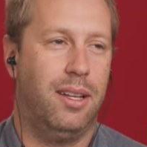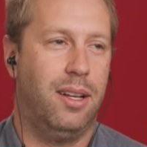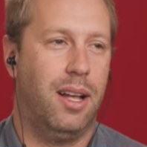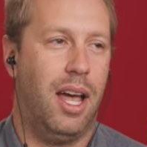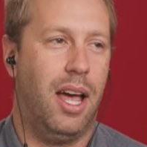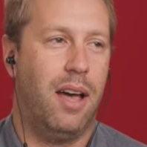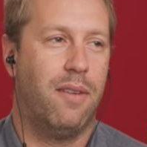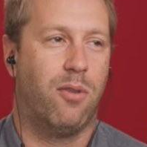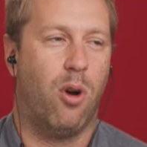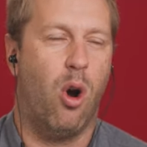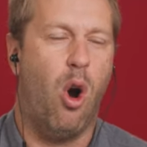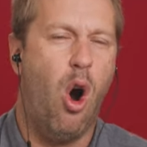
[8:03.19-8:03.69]

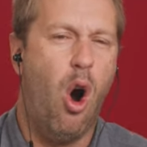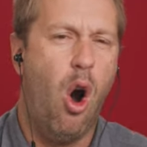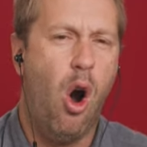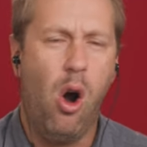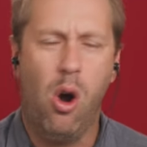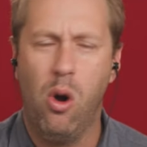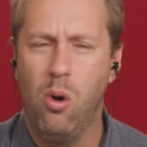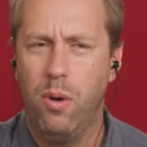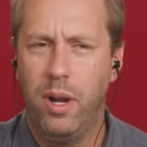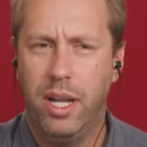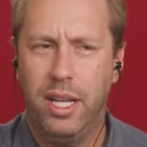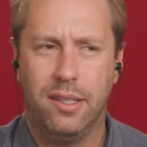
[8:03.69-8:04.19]
have
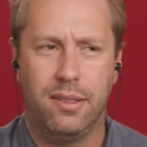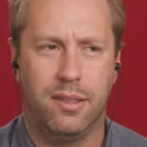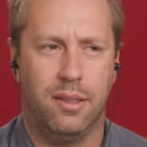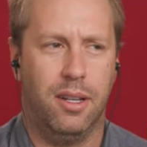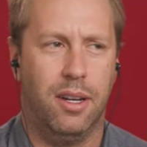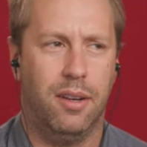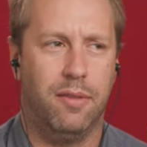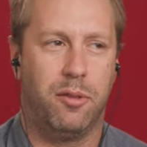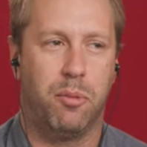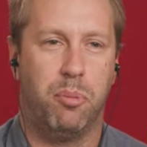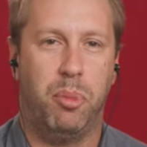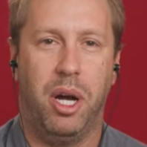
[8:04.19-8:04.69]
always
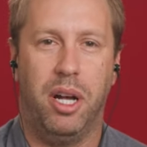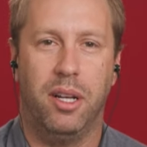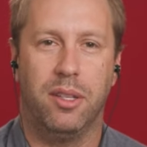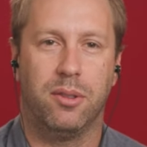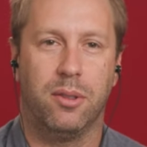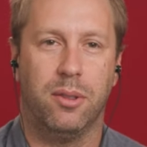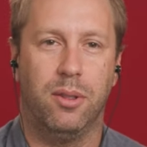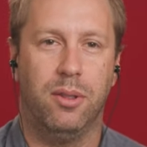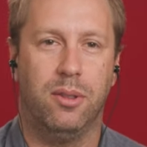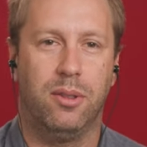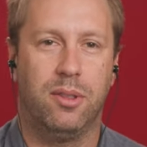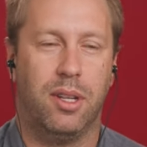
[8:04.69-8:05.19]
loved
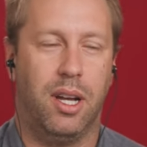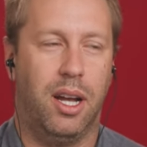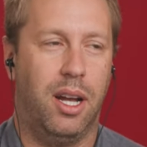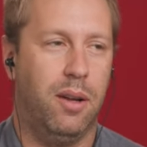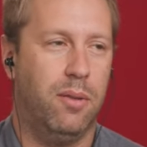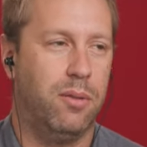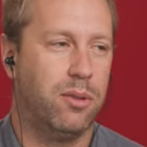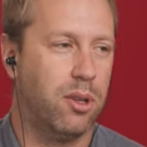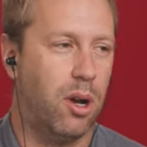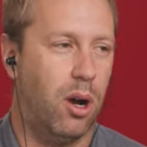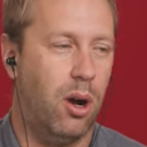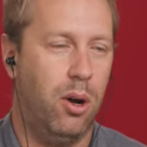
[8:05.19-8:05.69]
puzzles. I
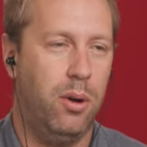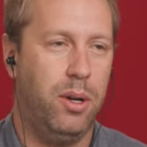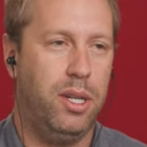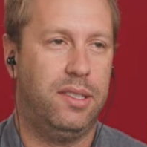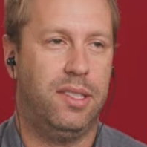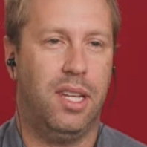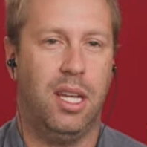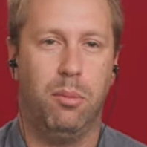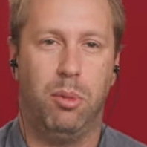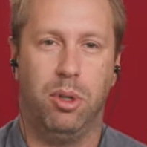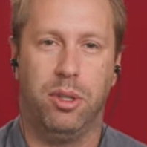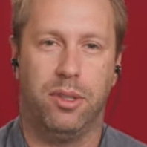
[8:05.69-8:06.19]
was always
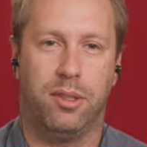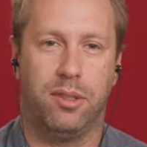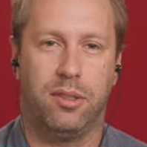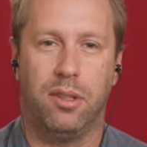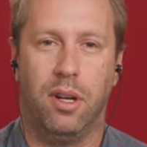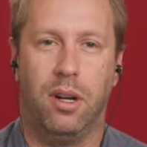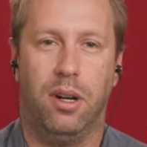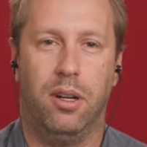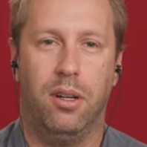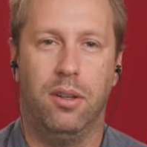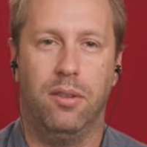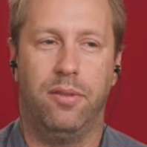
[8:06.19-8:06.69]
able to
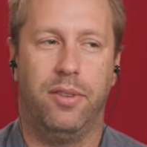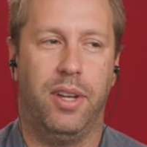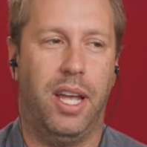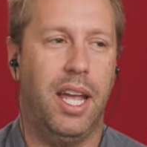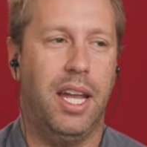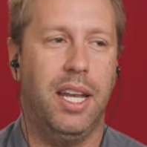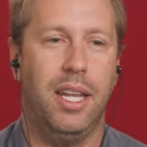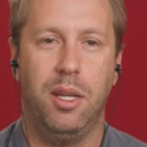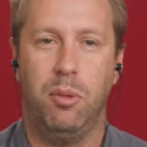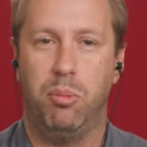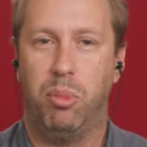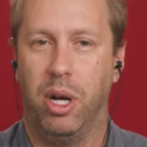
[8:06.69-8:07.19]
solve
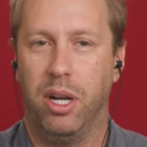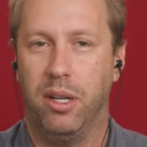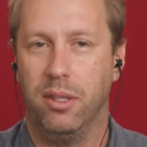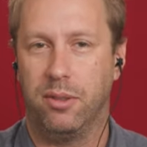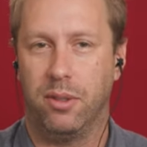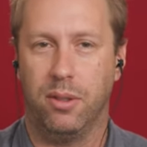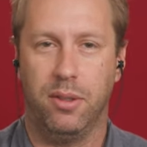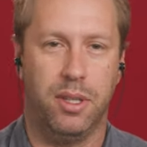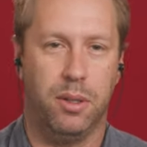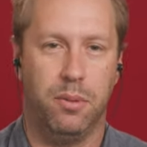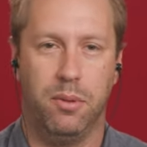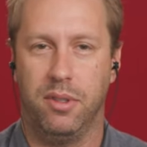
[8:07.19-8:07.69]
any
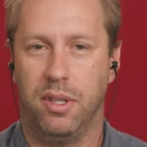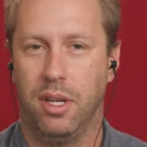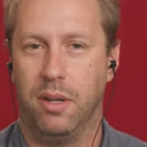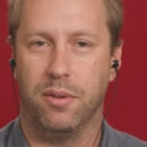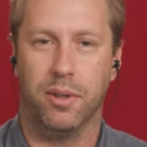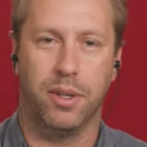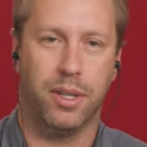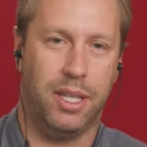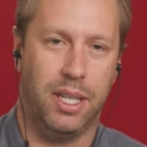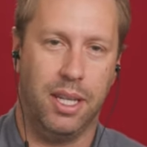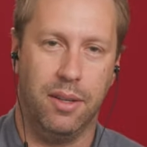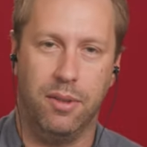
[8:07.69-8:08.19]
puzzle that was
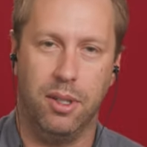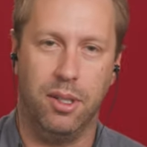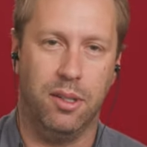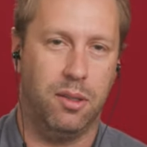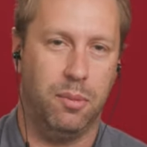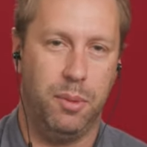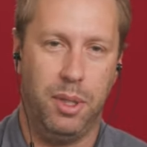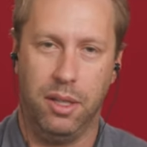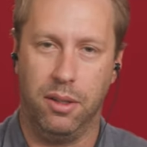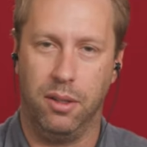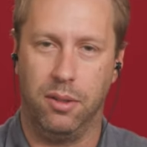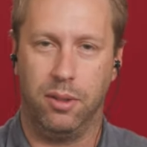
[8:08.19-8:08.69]
ever given
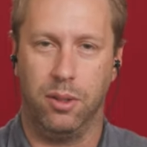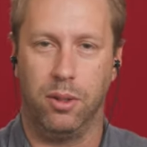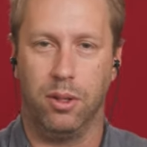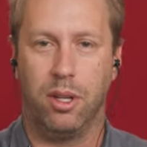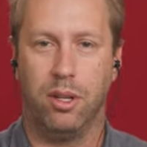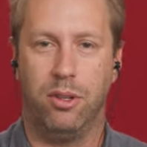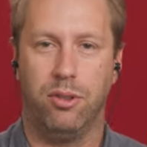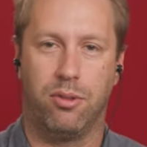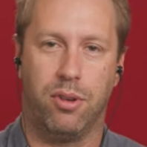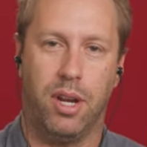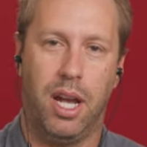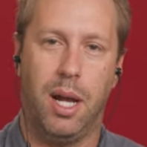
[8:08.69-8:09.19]
to me. Those little
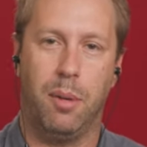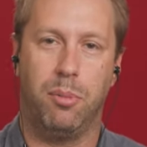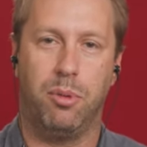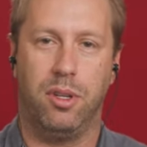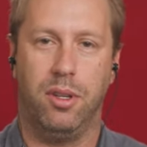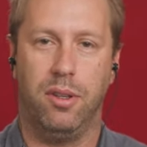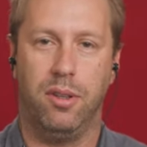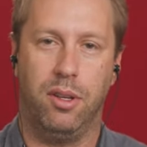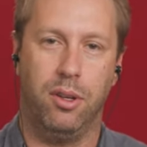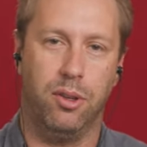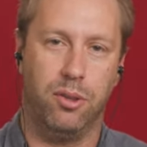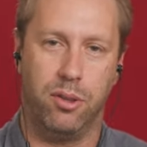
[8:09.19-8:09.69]

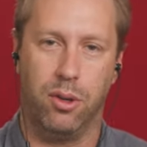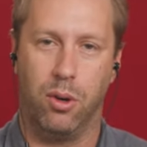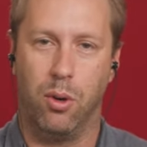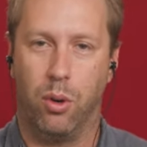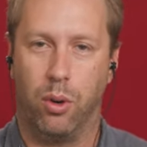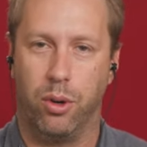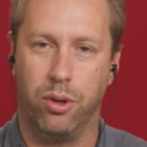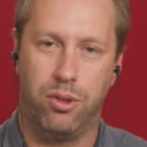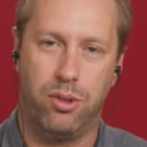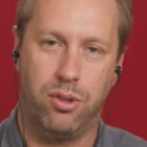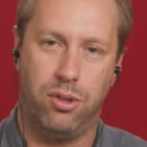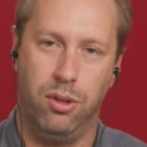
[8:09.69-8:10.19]
contraptions. Here's the
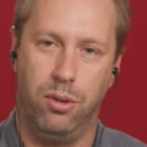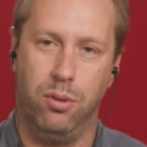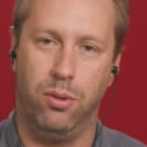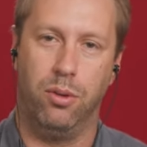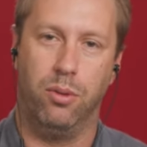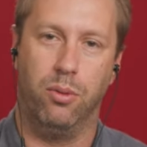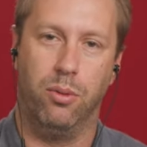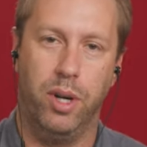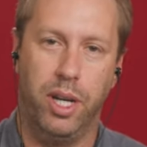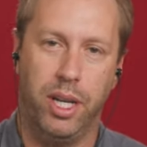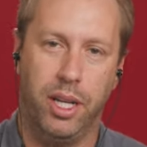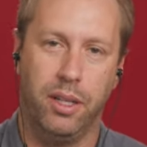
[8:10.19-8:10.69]
horseshoe,
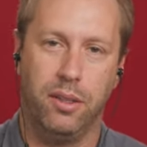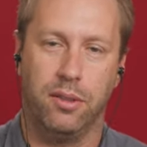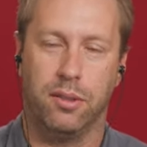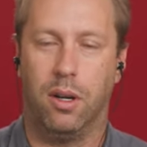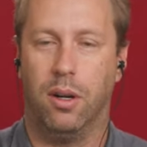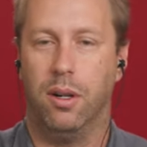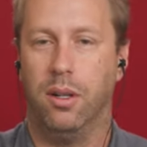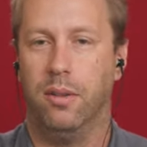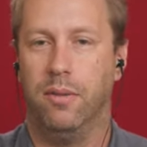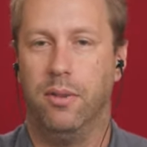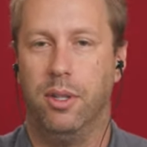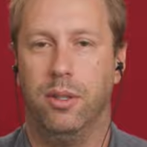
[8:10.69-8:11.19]
the rings,
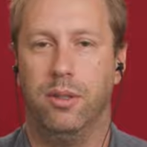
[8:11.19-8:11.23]
all of